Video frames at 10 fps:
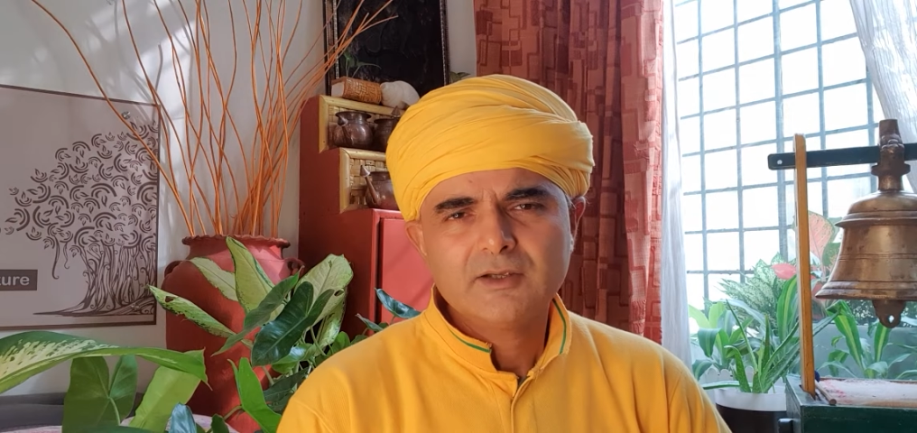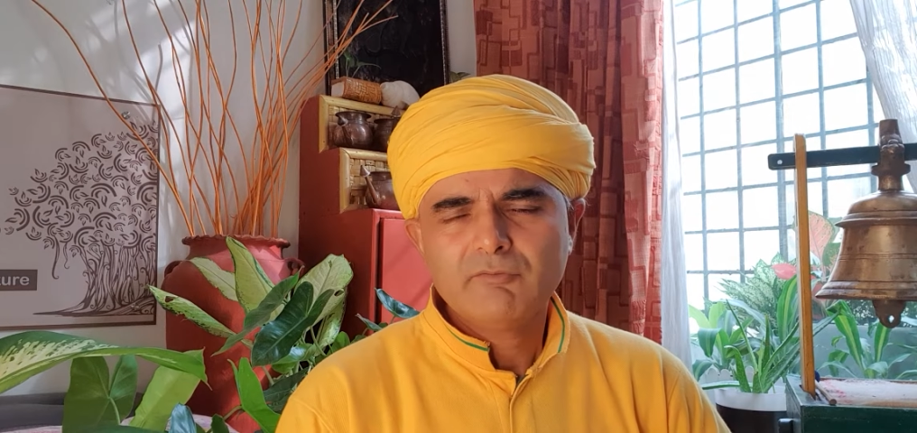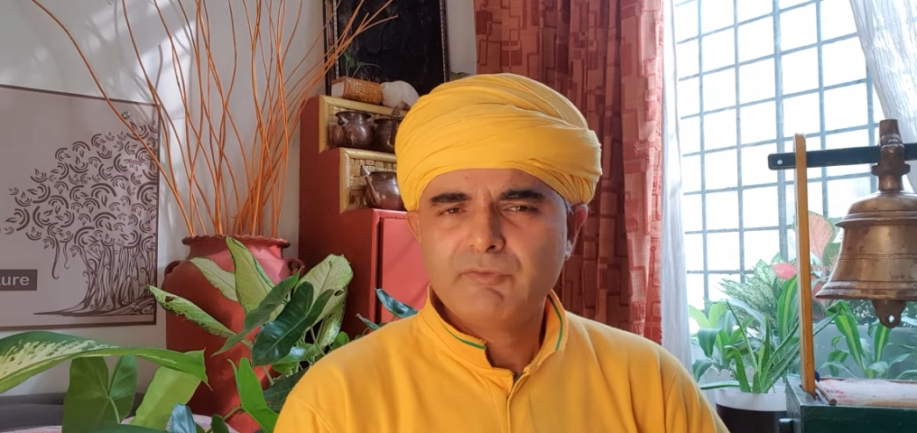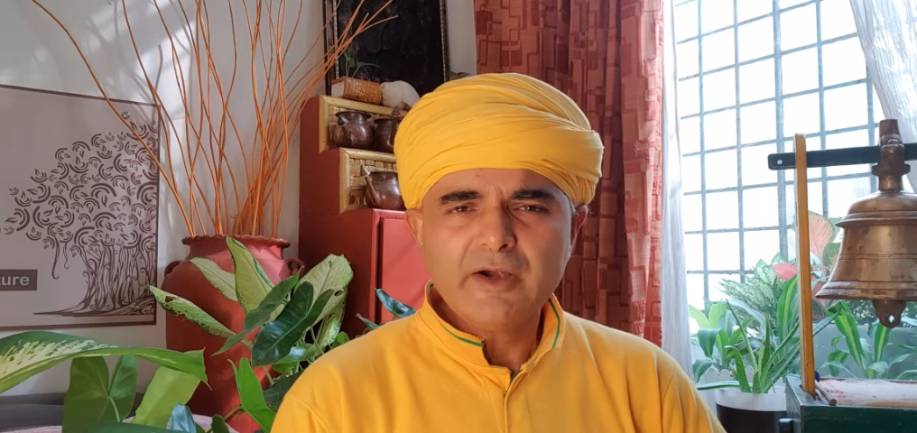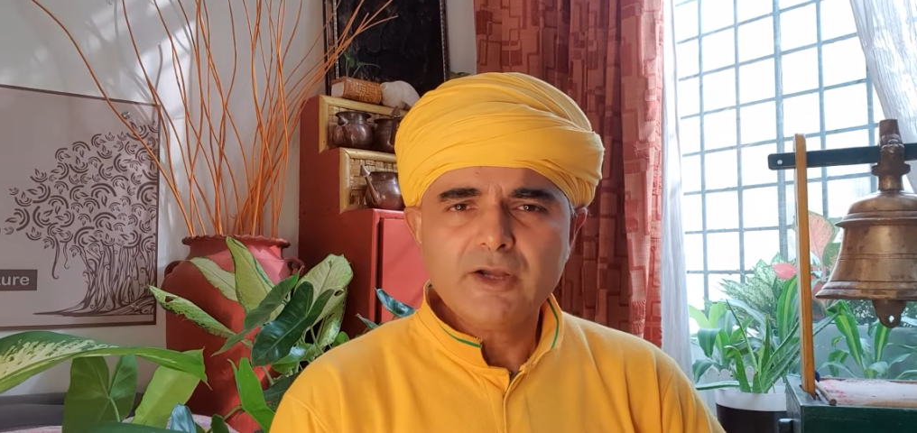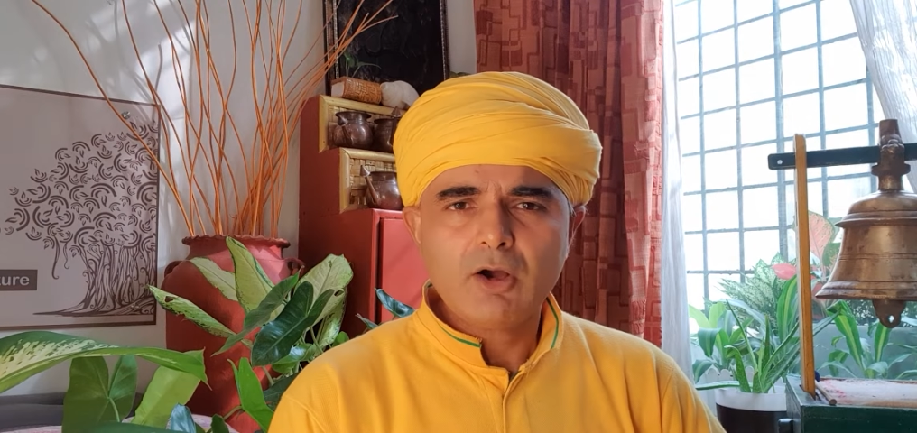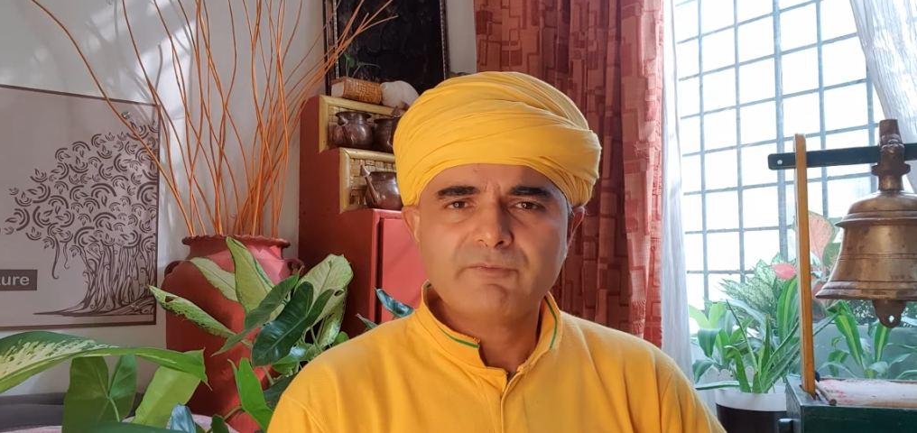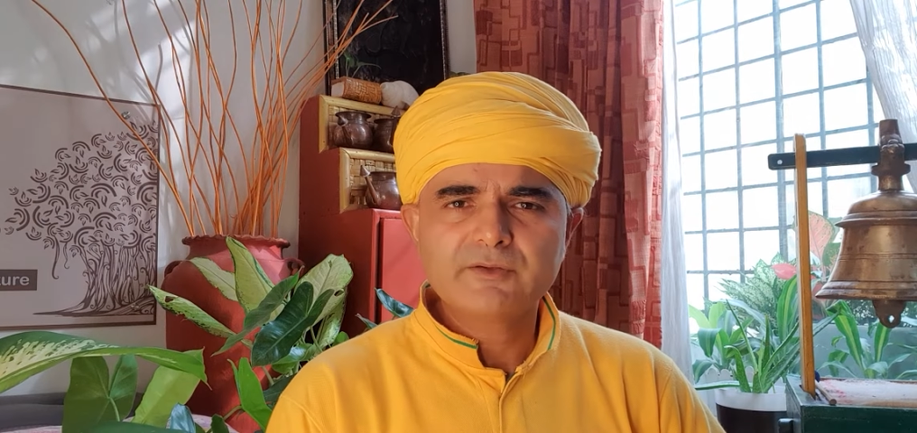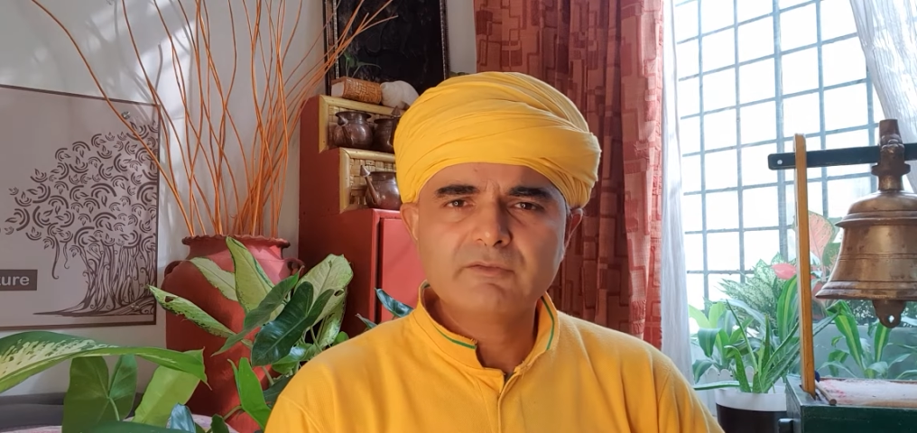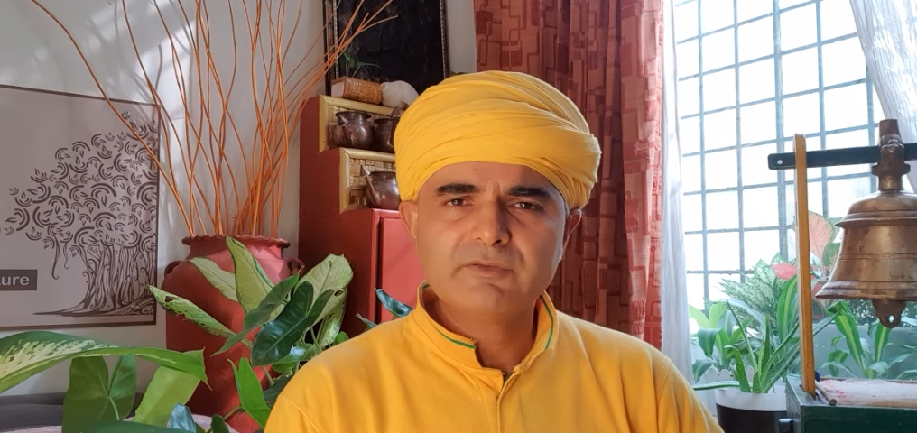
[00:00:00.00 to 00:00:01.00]
very
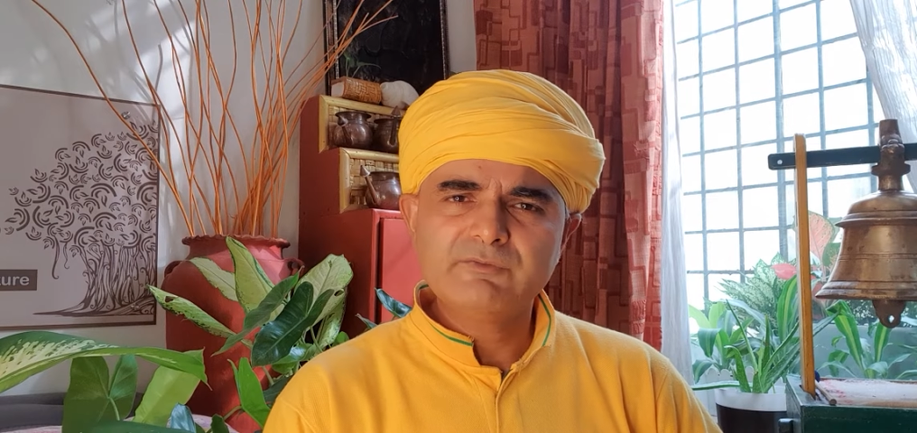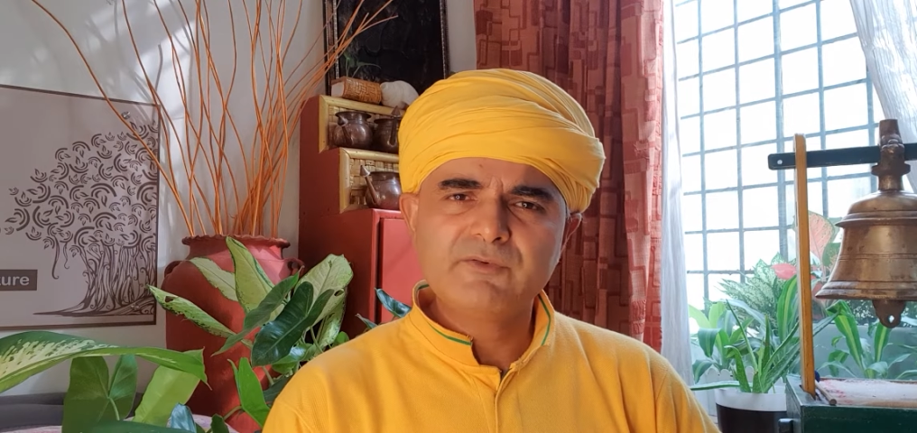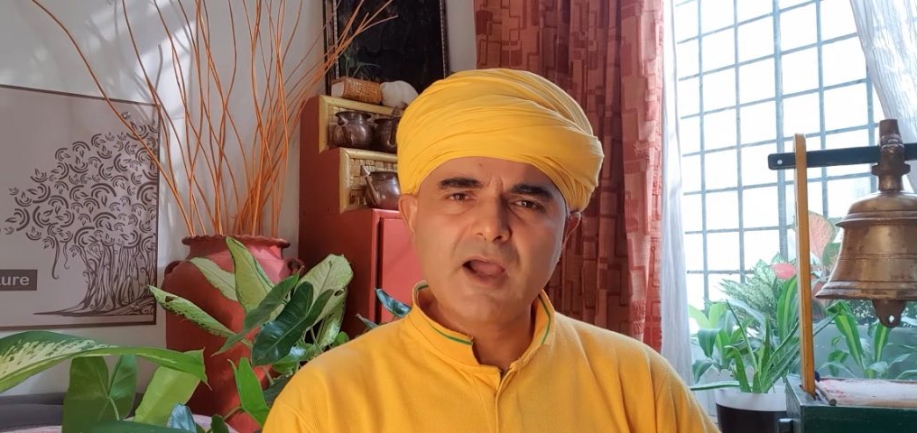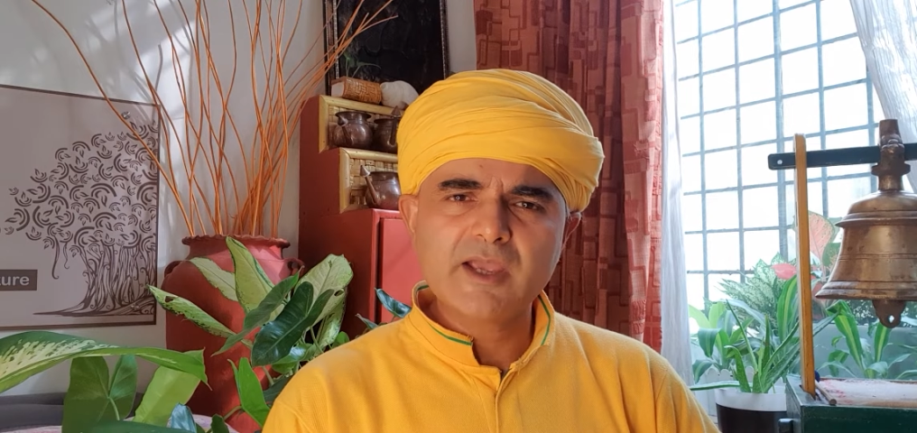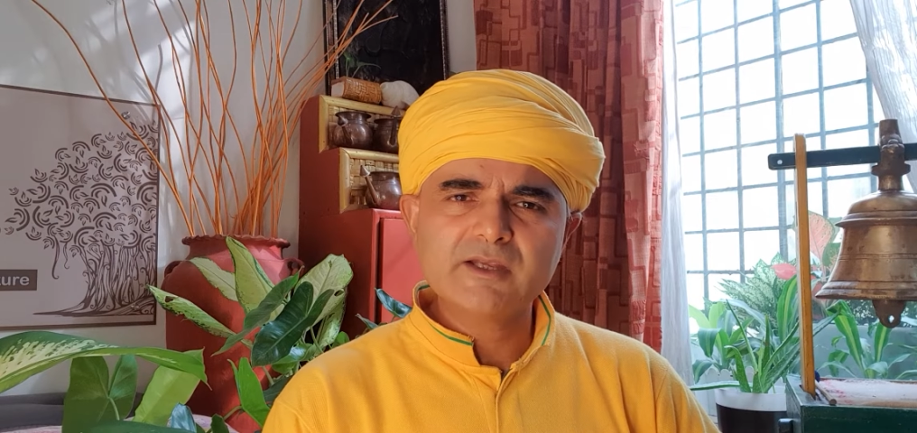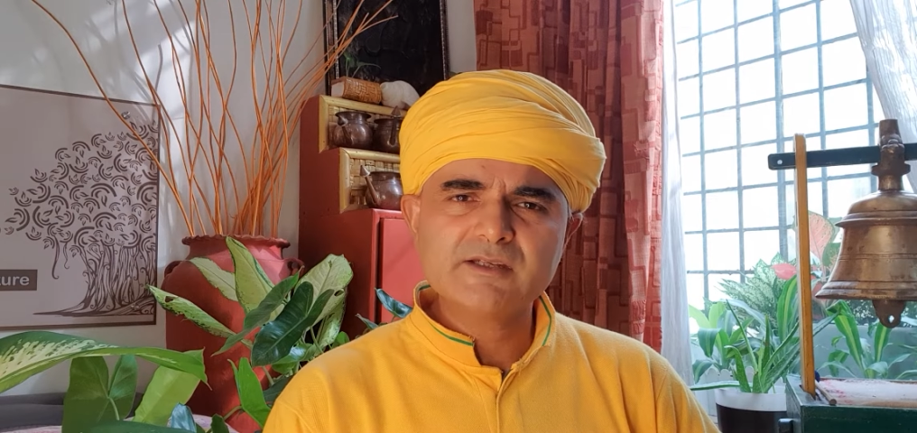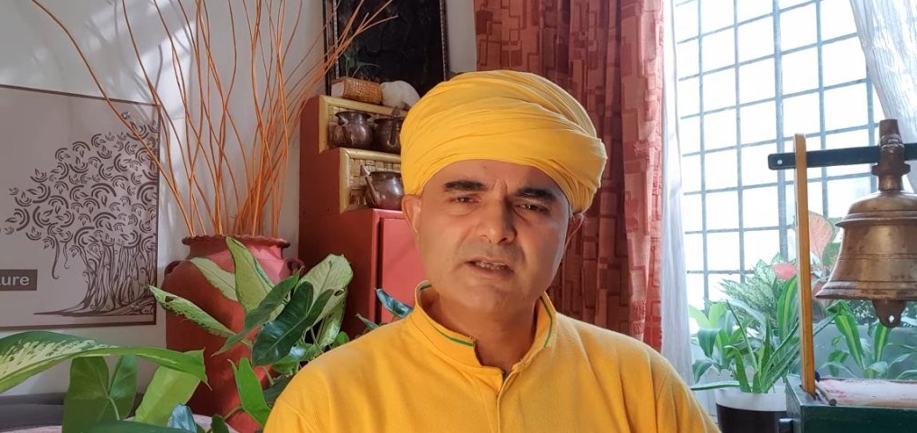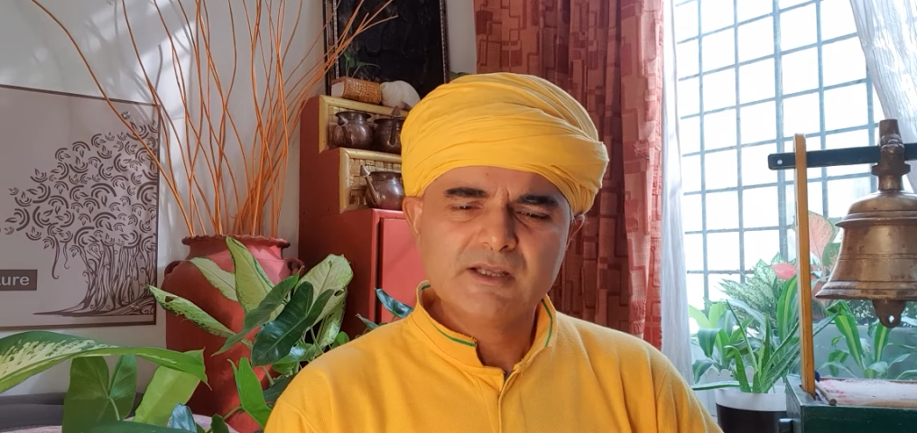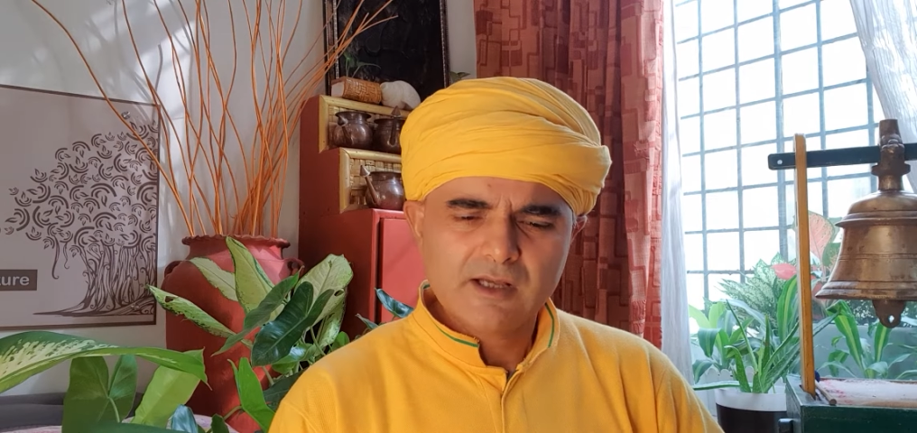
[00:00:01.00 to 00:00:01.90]
often we find